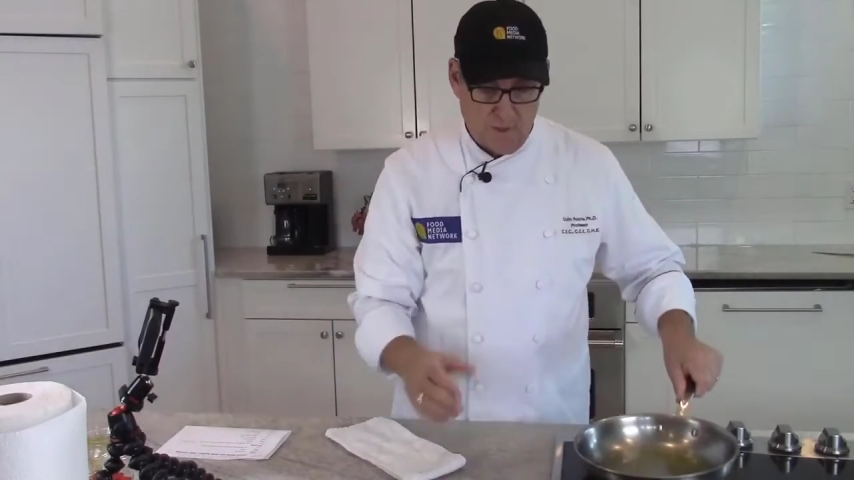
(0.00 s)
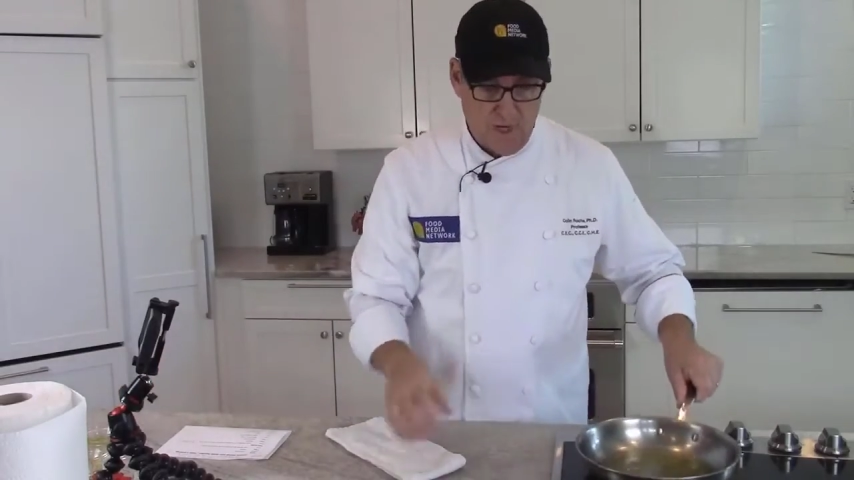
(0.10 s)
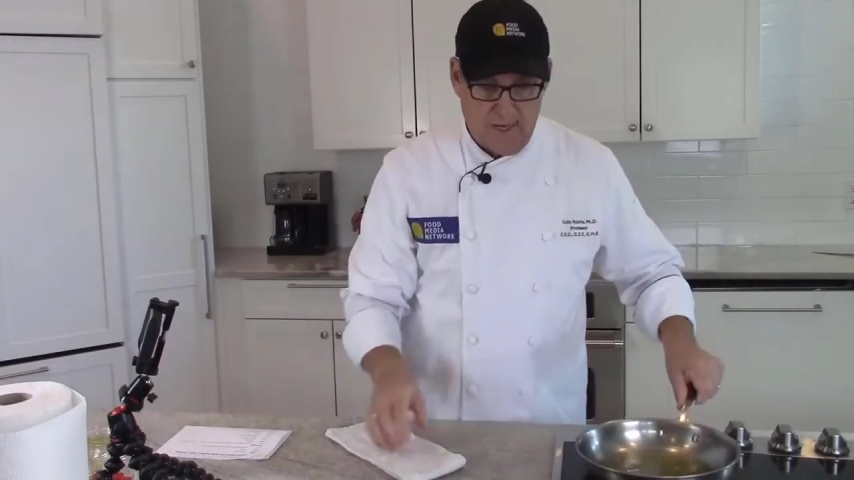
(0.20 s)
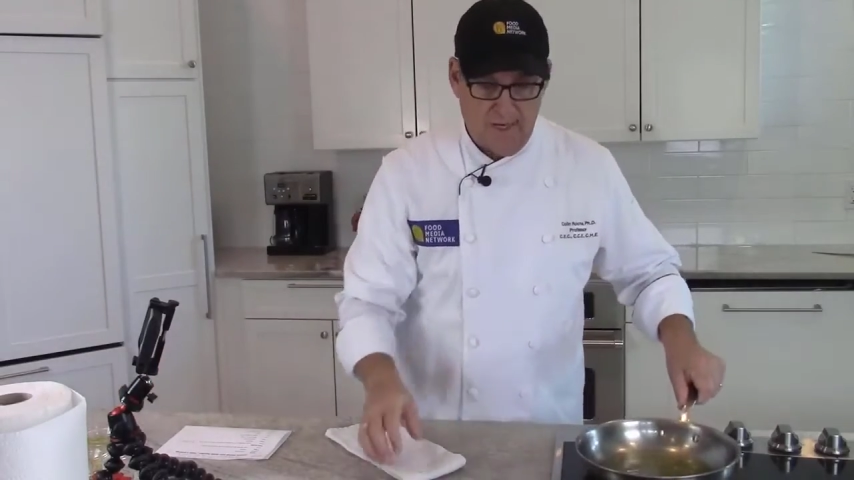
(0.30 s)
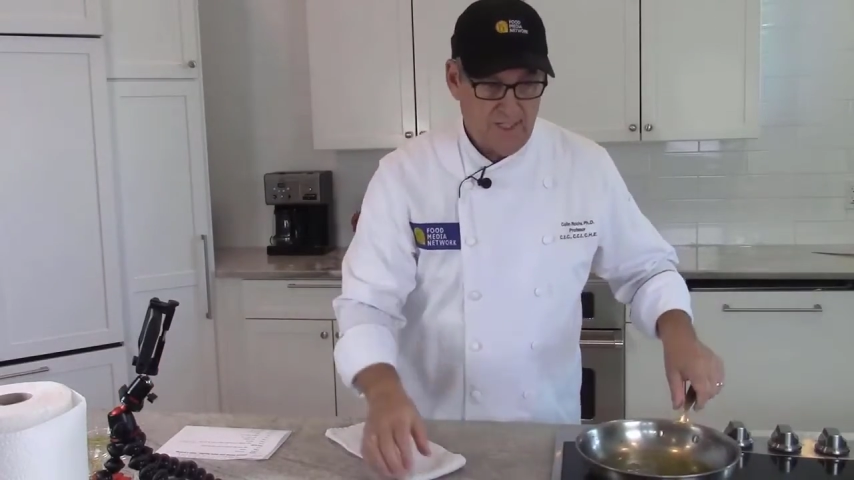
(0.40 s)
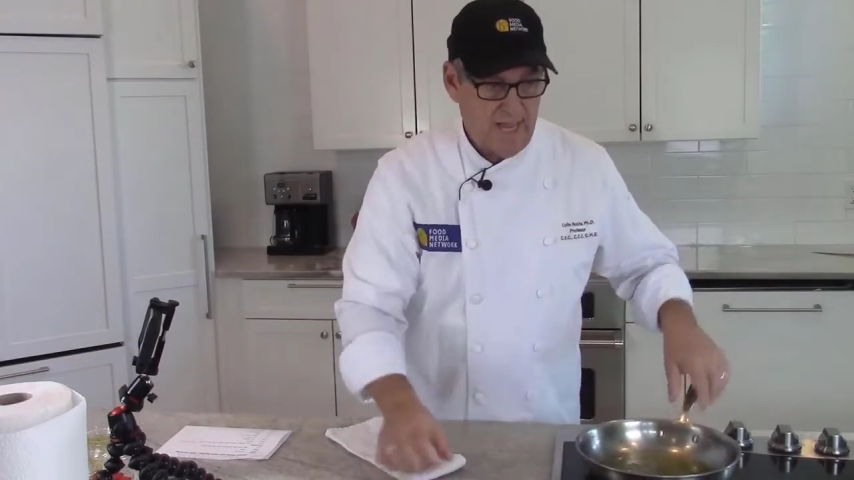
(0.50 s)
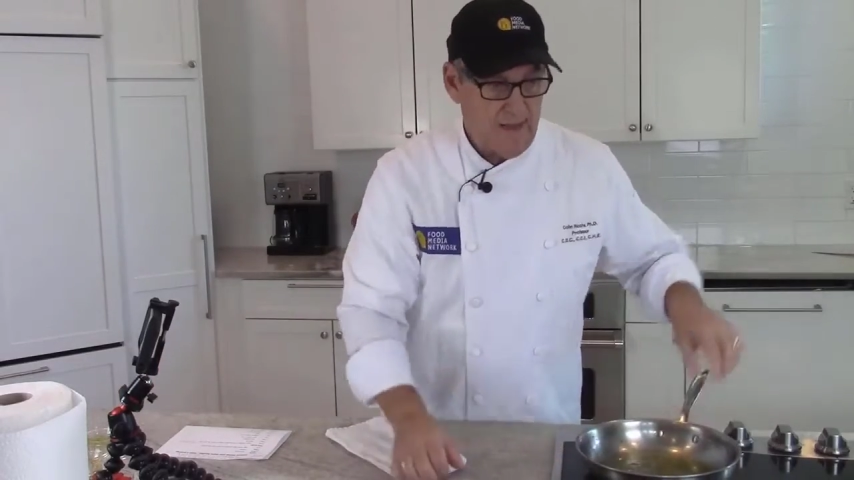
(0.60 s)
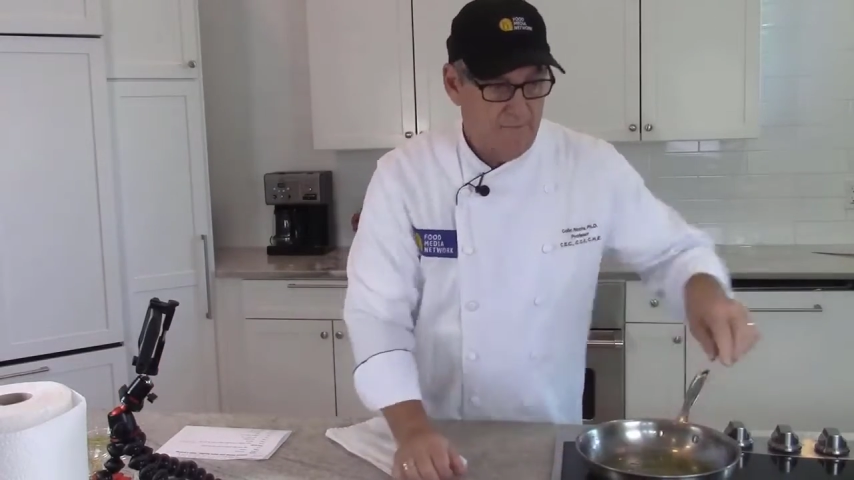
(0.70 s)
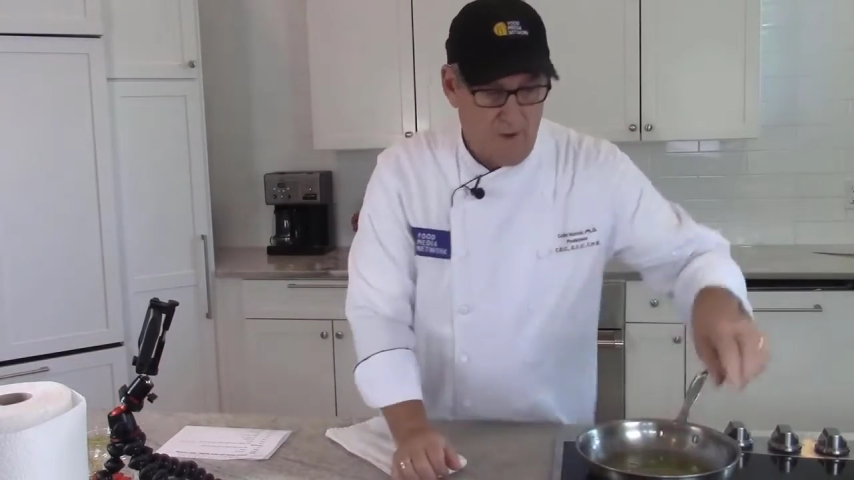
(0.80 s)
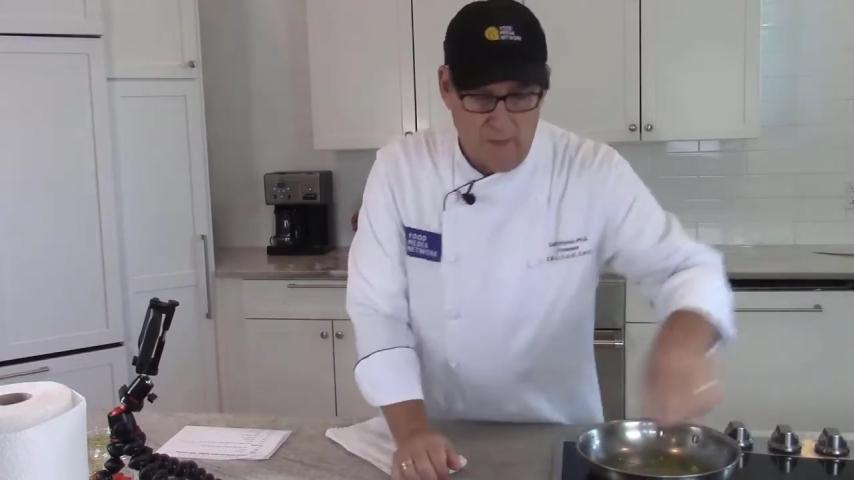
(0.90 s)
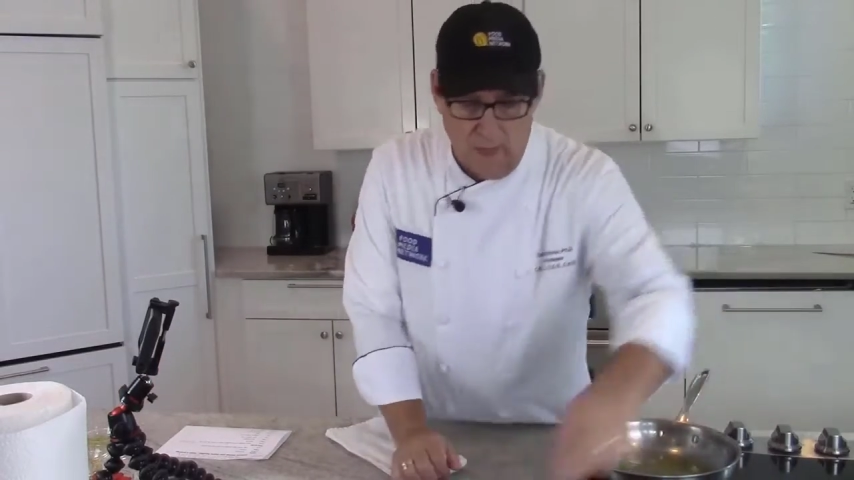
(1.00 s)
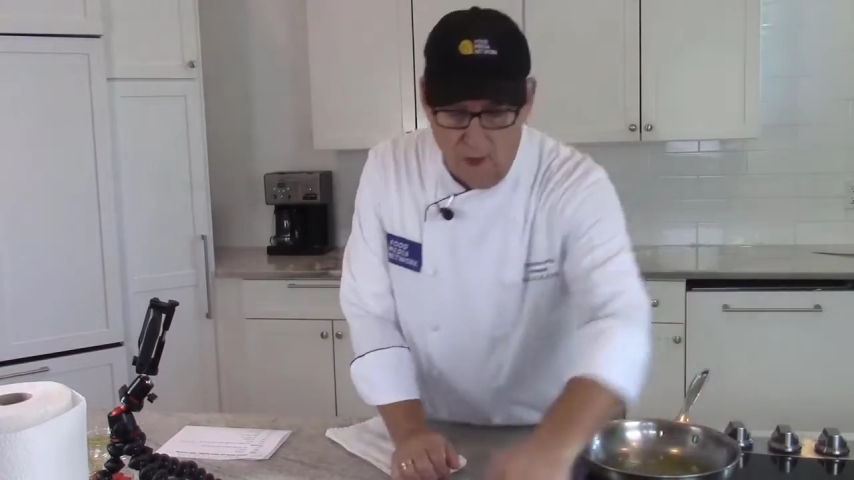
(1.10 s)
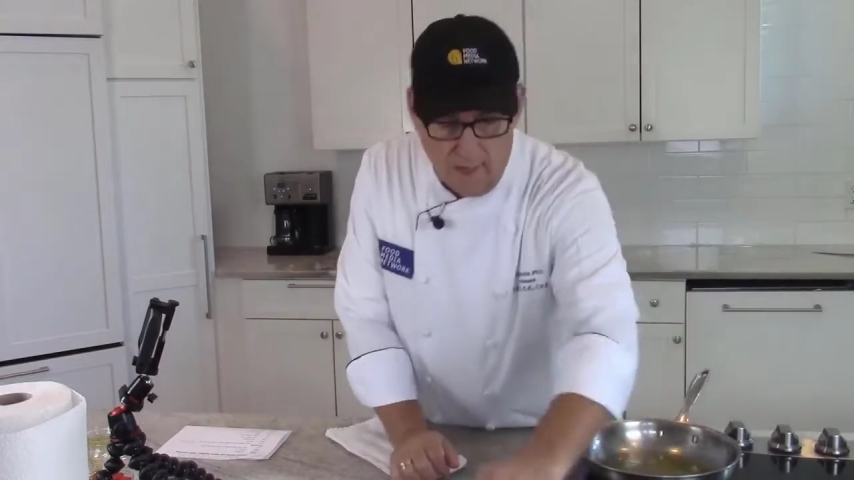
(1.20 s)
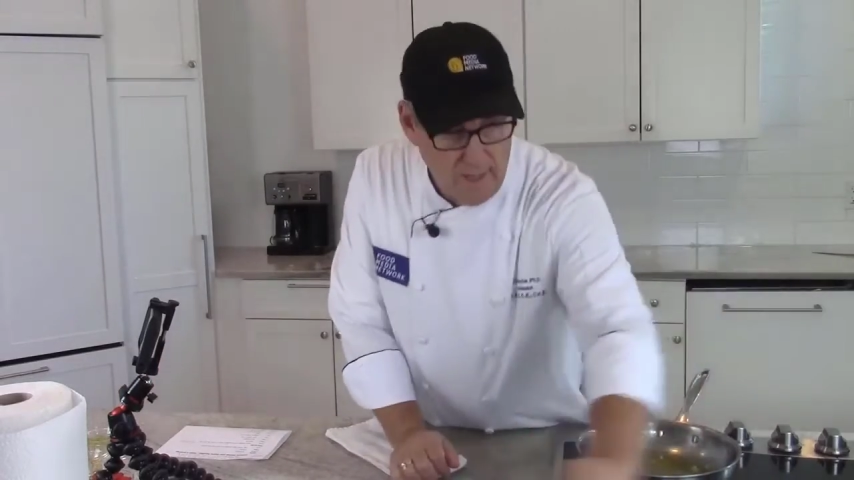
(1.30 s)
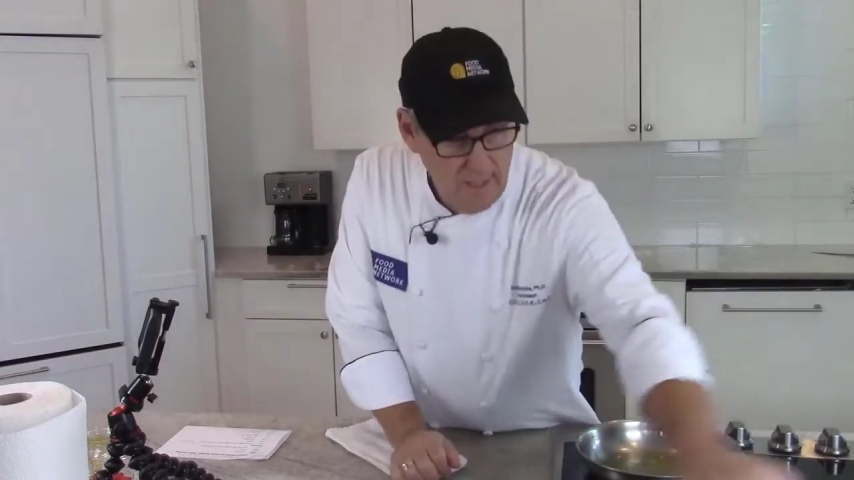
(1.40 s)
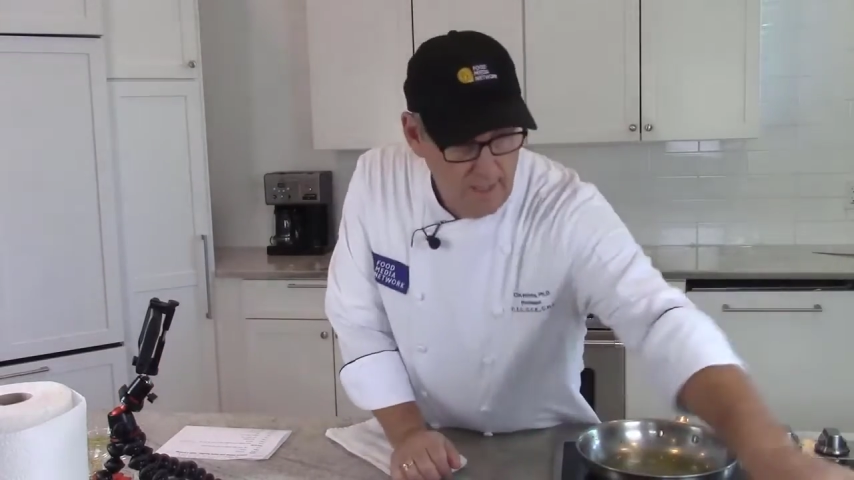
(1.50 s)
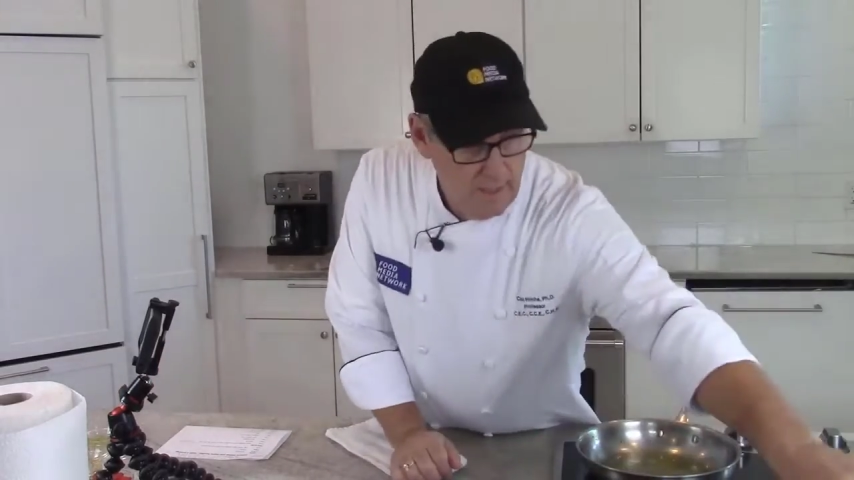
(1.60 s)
so it's not going to take very long.